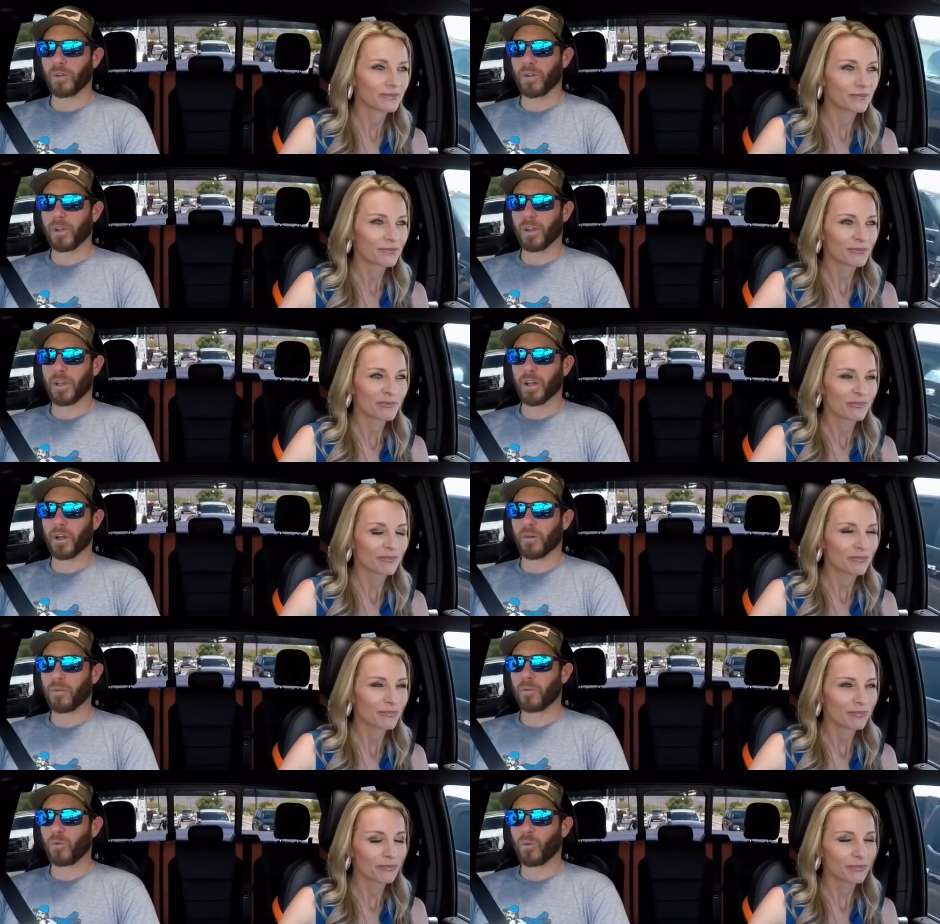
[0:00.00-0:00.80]
Speaker 1: you
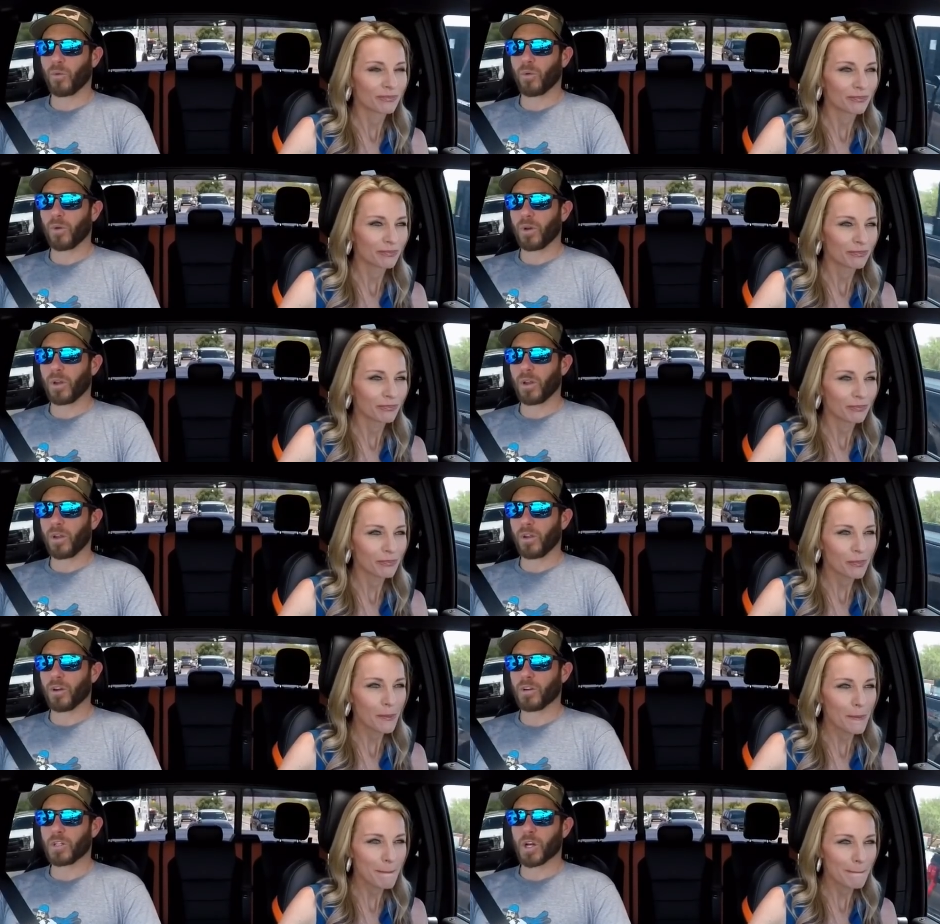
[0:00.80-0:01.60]
know,
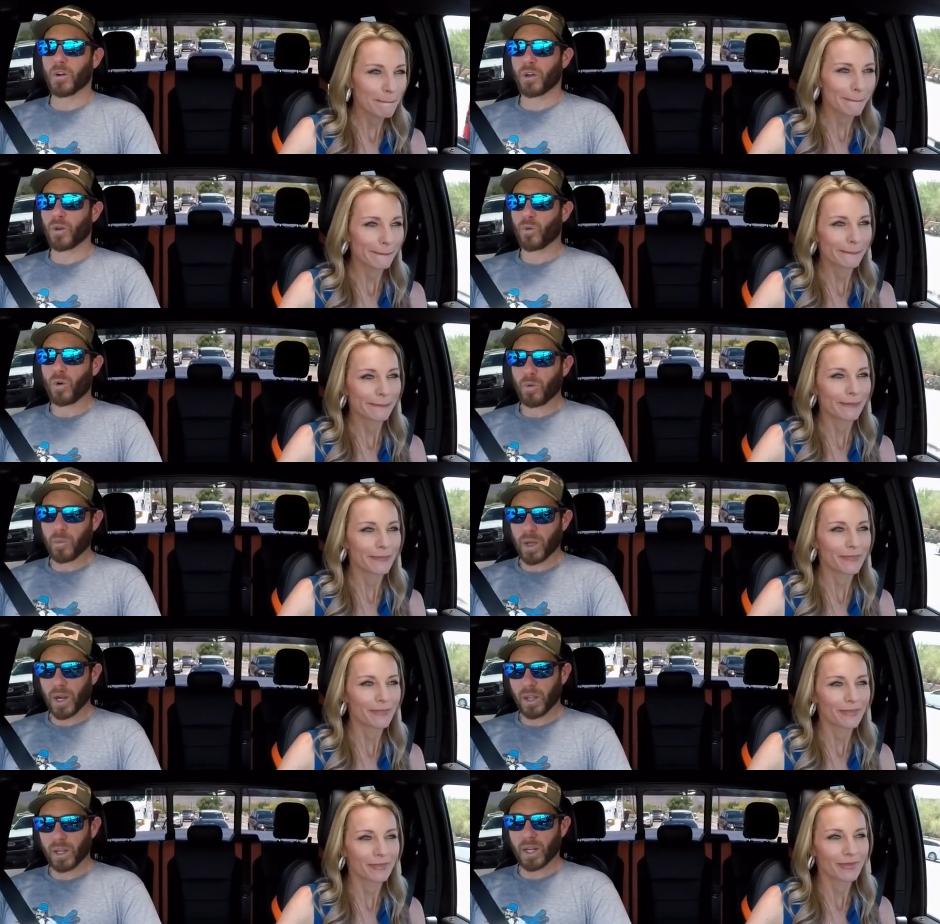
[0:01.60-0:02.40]
you're joking one
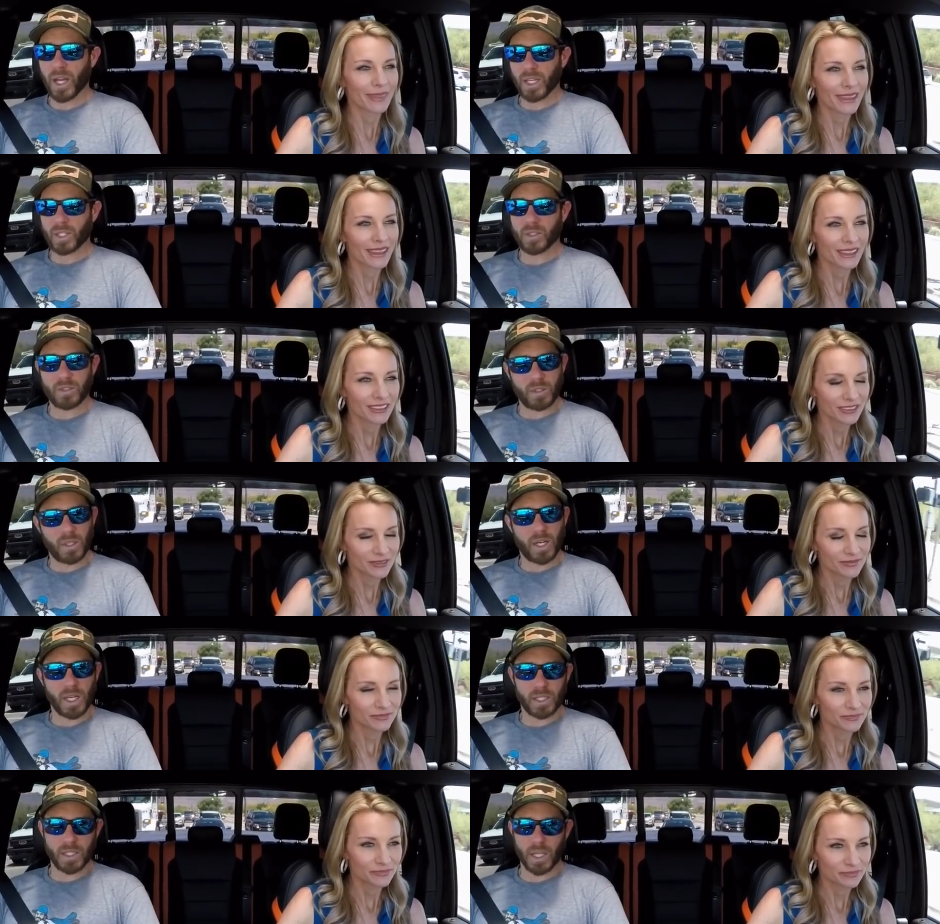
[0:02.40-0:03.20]
minute, and the next
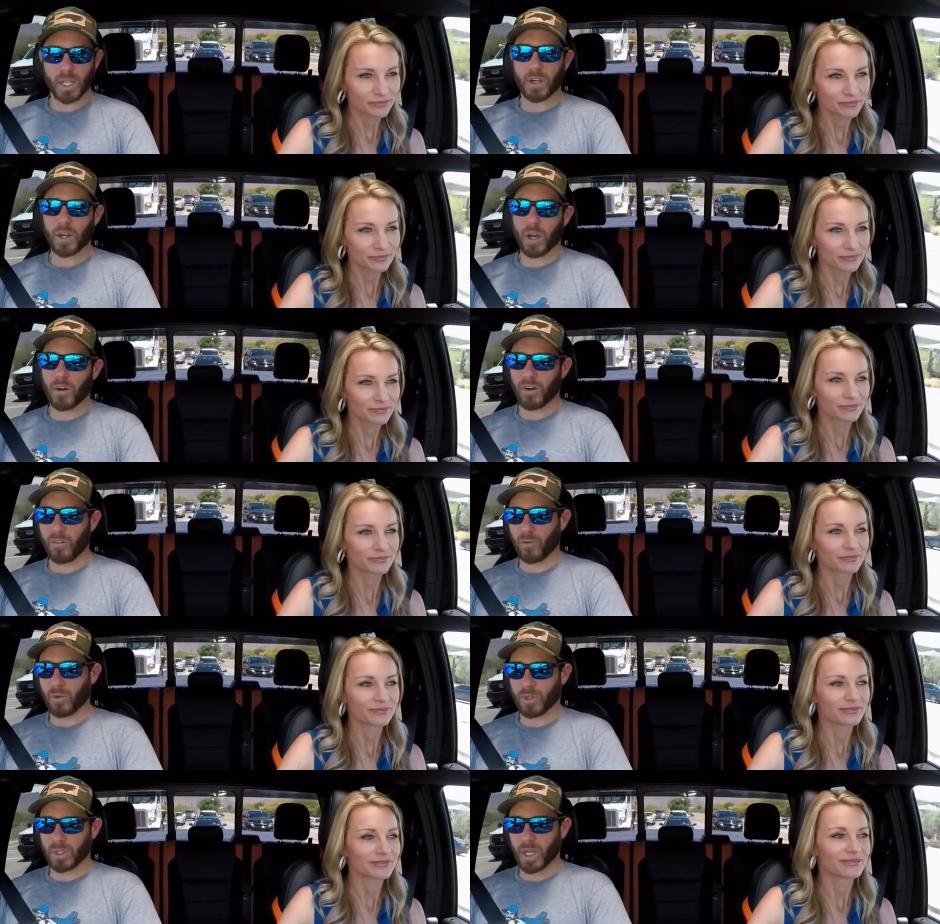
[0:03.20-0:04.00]
the next thing you know,
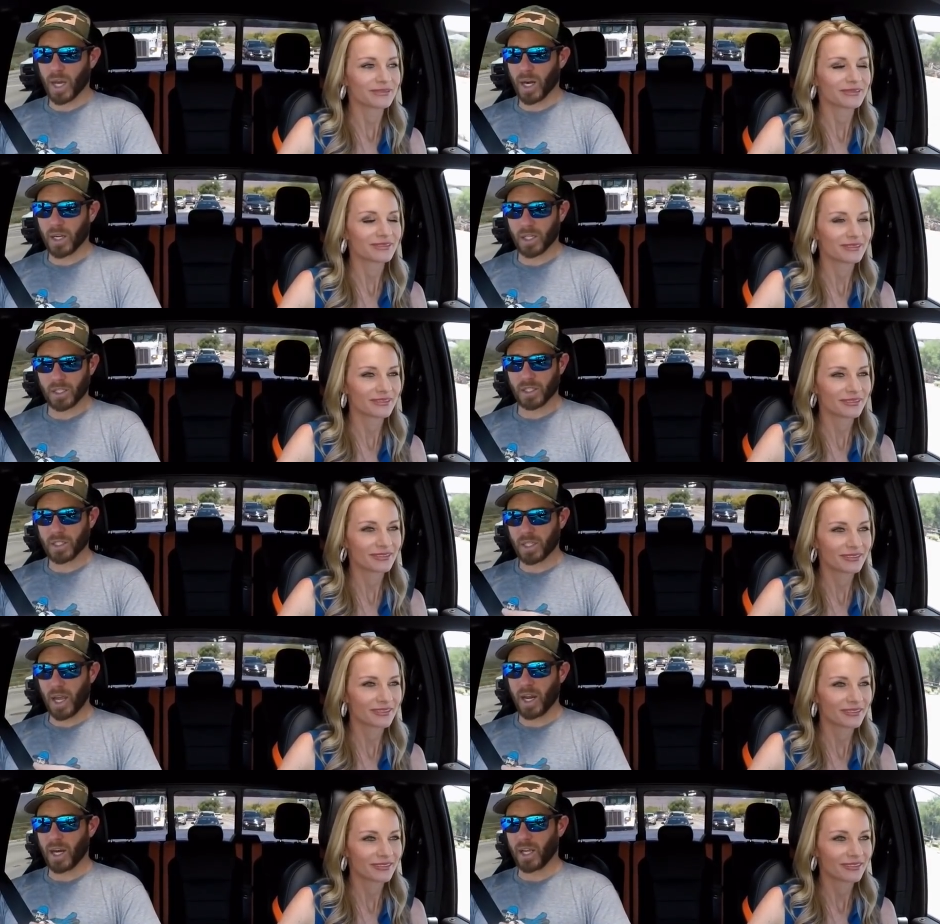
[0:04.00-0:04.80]
everyone's kind of just
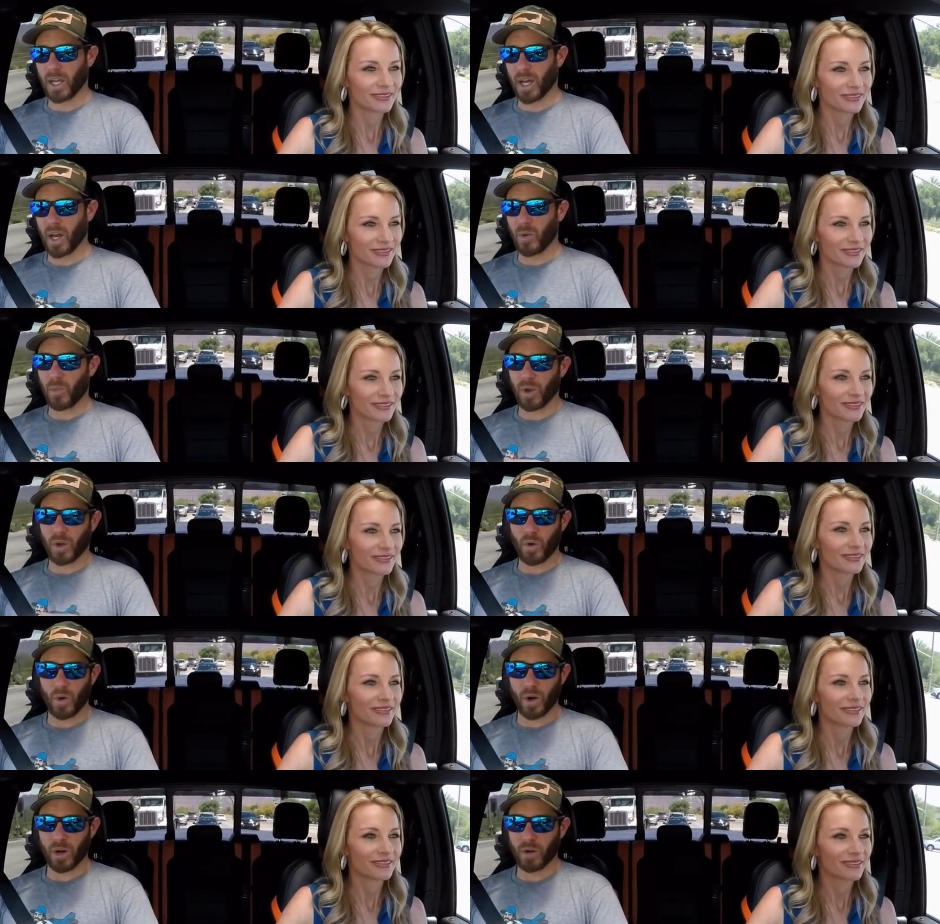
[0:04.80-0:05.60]
standing up and
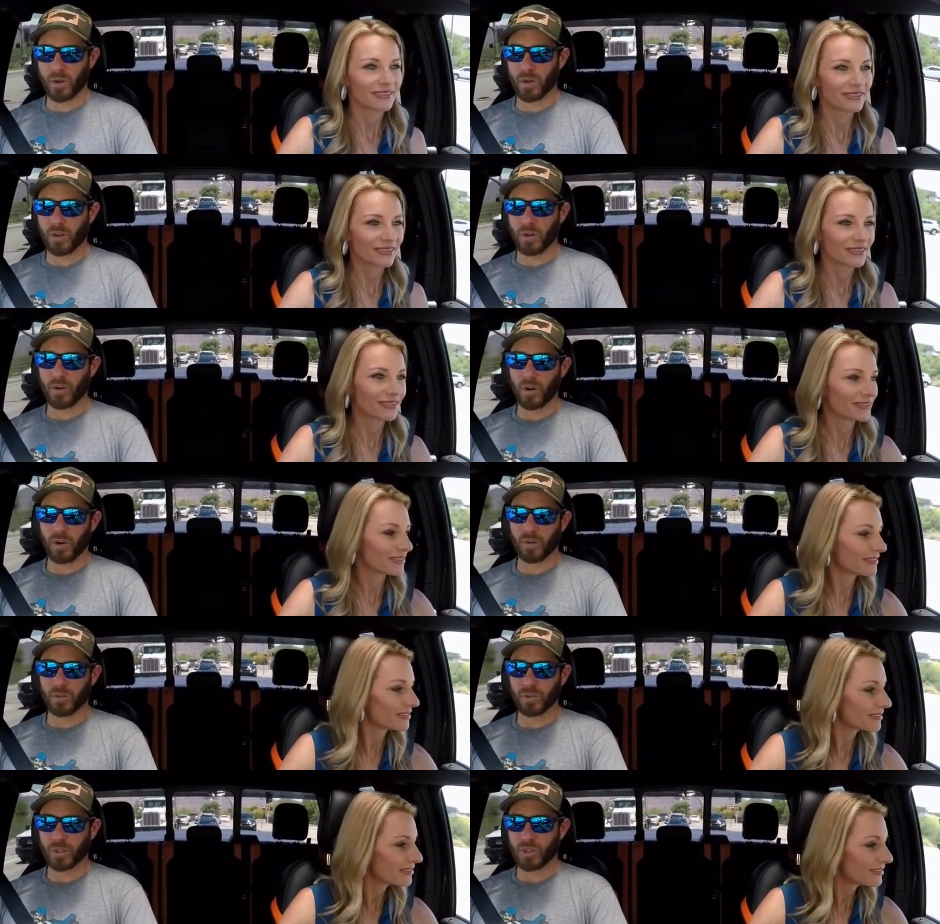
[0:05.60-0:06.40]
going and doing their
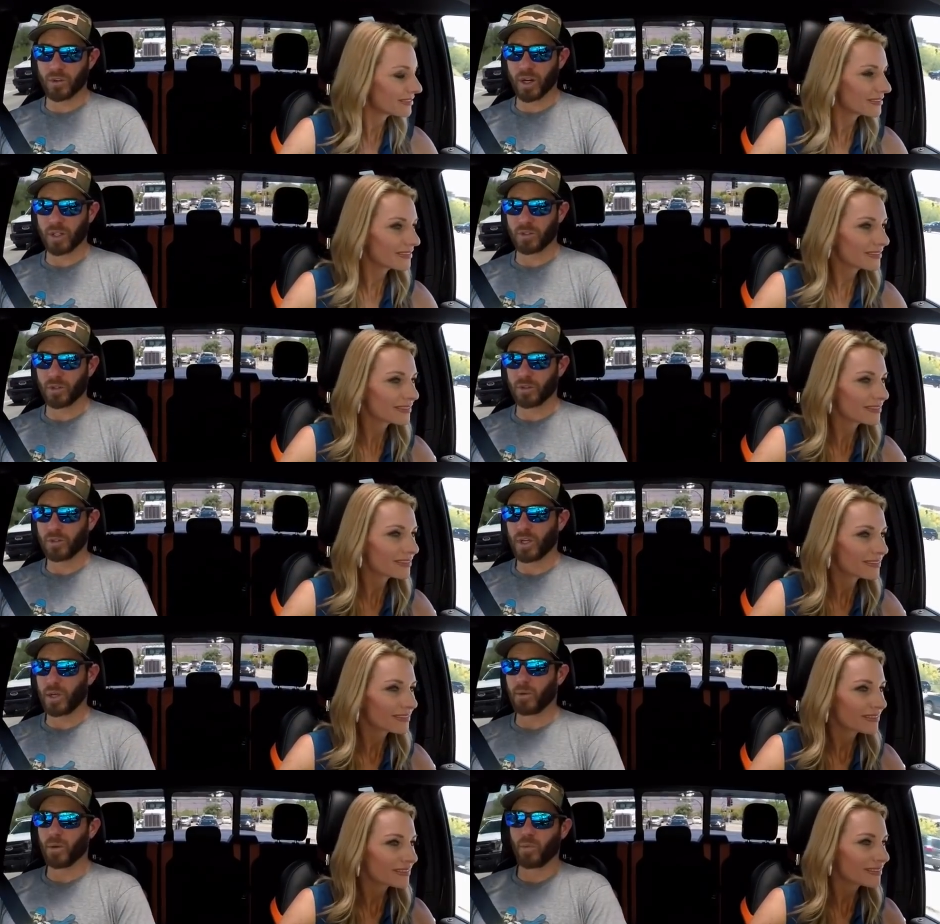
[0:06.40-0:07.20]
own stretch
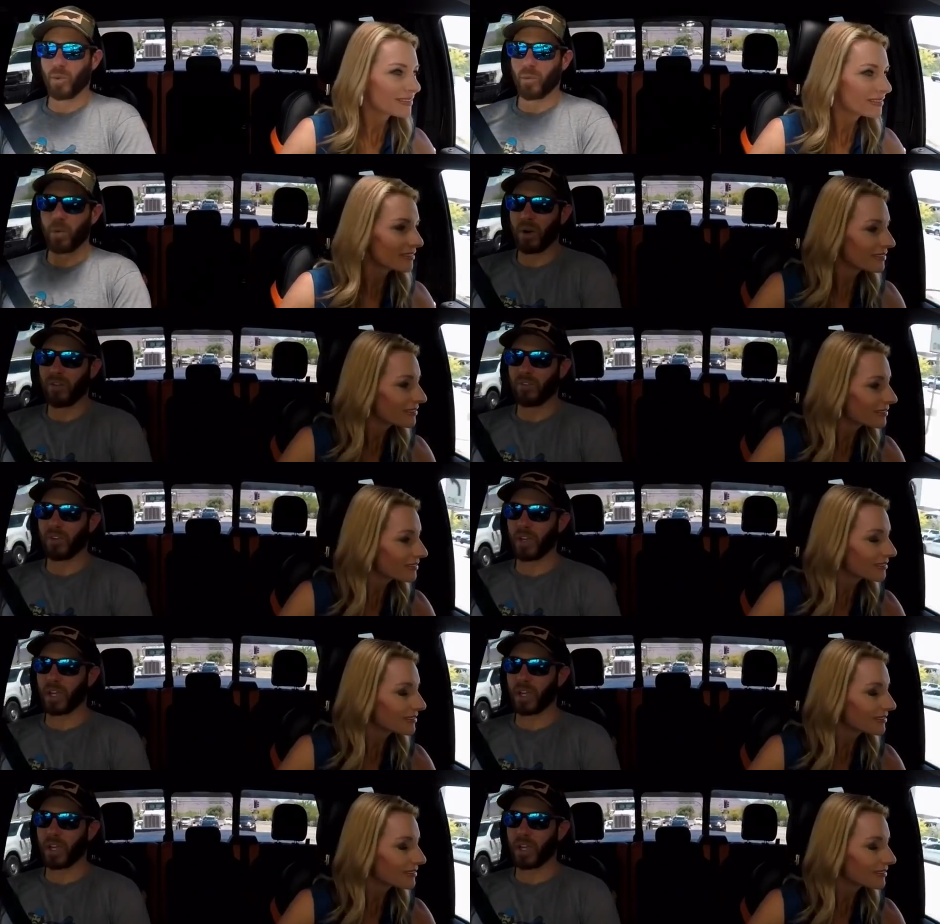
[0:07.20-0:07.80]
routine to prepare for the